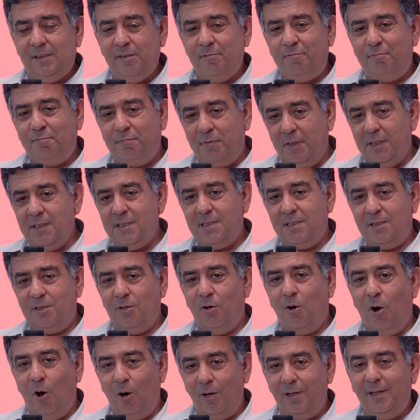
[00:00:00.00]
the first
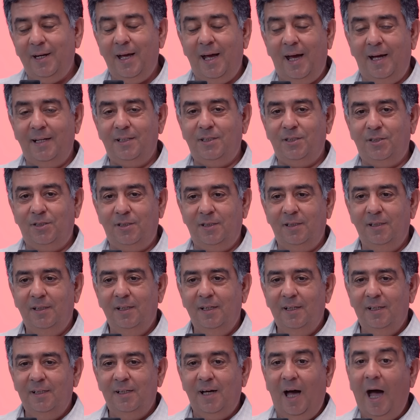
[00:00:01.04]
hot hatch,
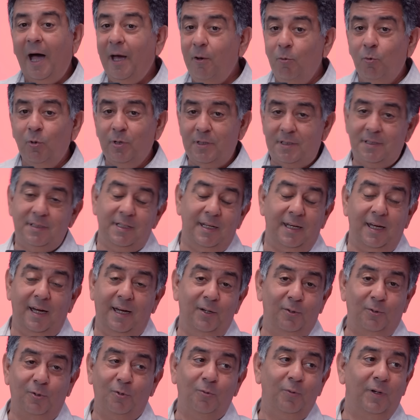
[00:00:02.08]
I would say,
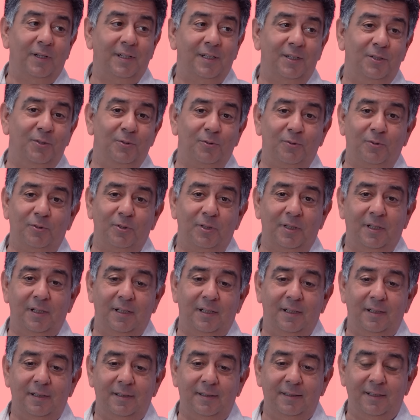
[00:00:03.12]
I don't know whether you could
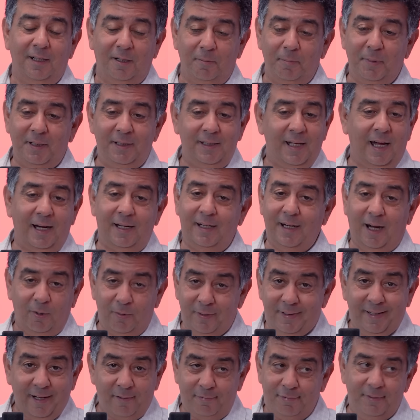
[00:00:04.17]
term it that now,
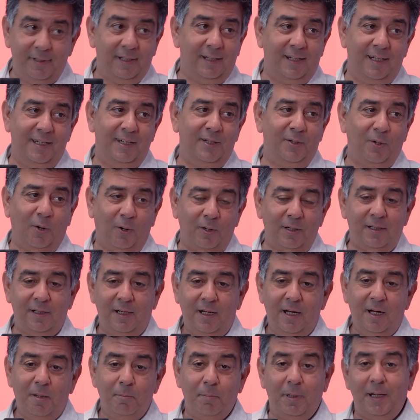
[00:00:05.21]
definitely not.
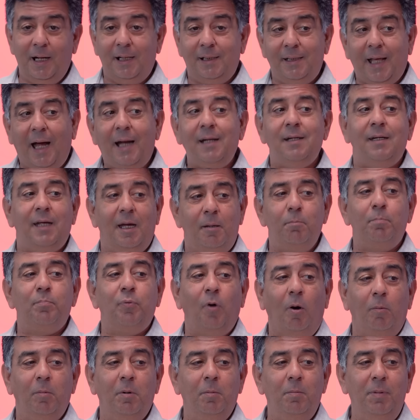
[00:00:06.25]
But at that time,
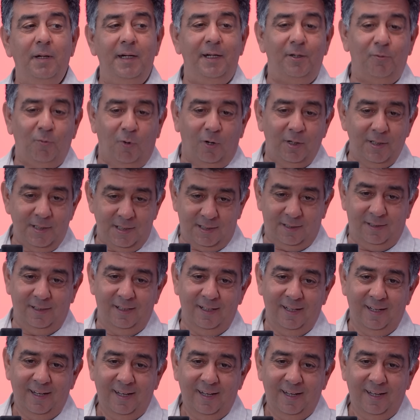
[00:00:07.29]
probably it was.